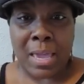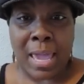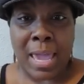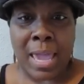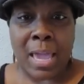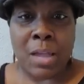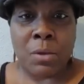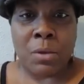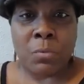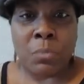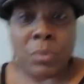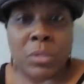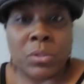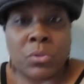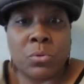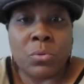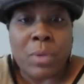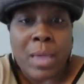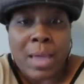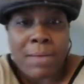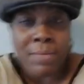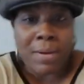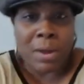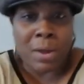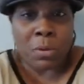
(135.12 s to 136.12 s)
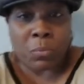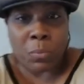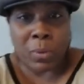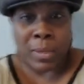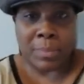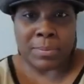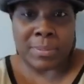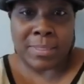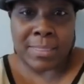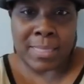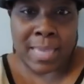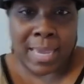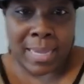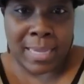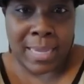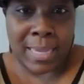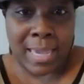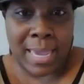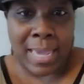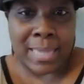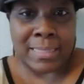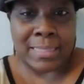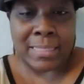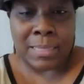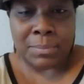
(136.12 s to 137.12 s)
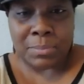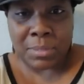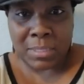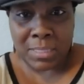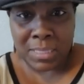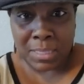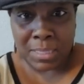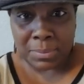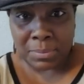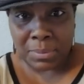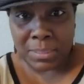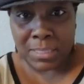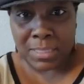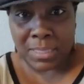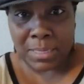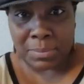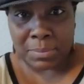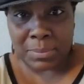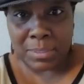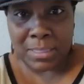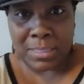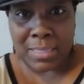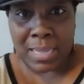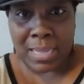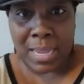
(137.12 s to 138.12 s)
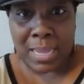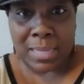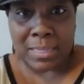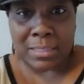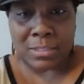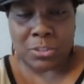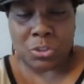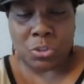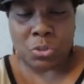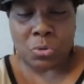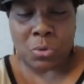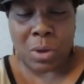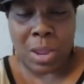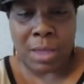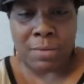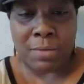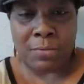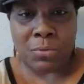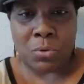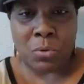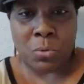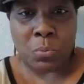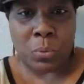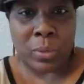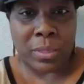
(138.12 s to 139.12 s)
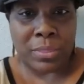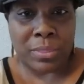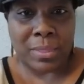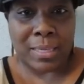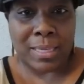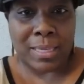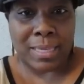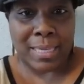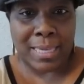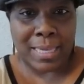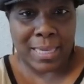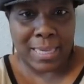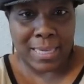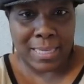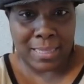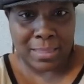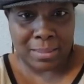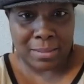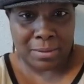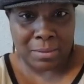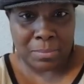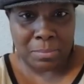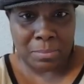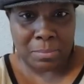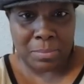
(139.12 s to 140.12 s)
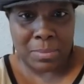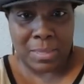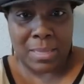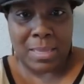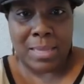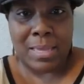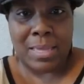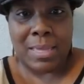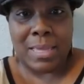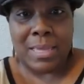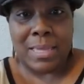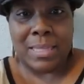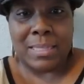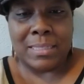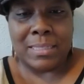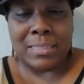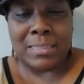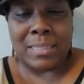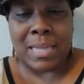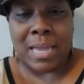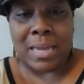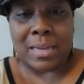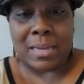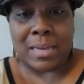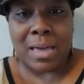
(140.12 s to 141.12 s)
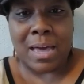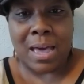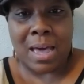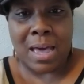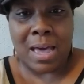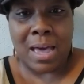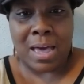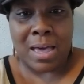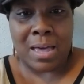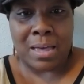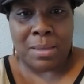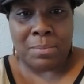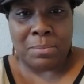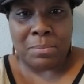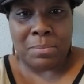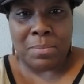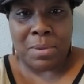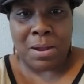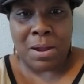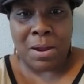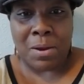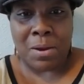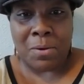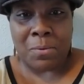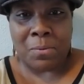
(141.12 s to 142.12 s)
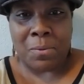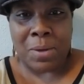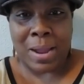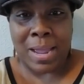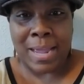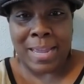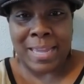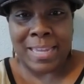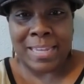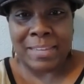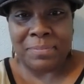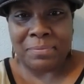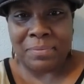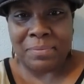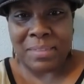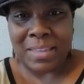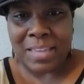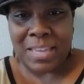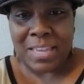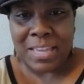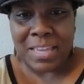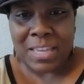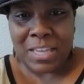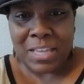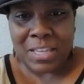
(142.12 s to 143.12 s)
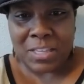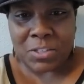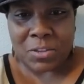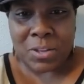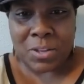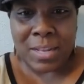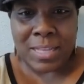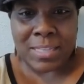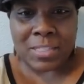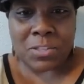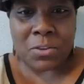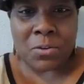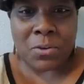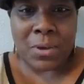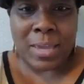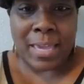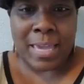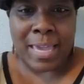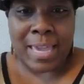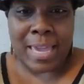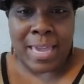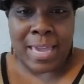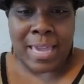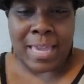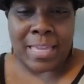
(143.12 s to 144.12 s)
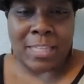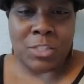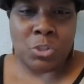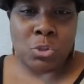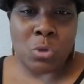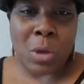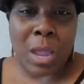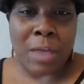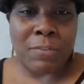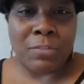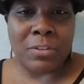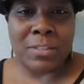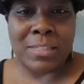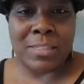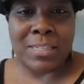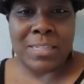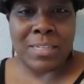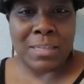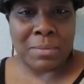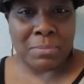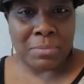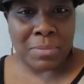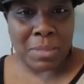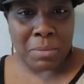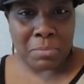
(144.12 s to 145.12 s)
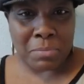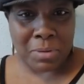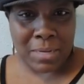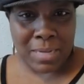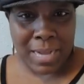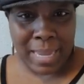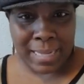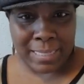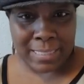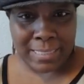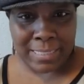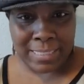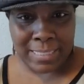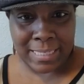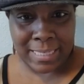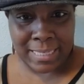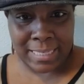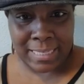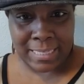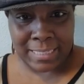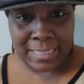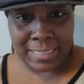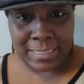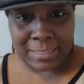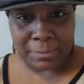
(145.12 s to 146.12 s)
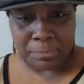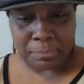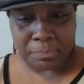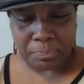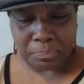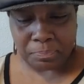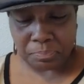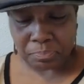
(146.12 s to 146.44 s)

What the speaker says: And we do have our website at www.travelwithkingdom.com. All right. So let's go ahead. Travel tip number 19.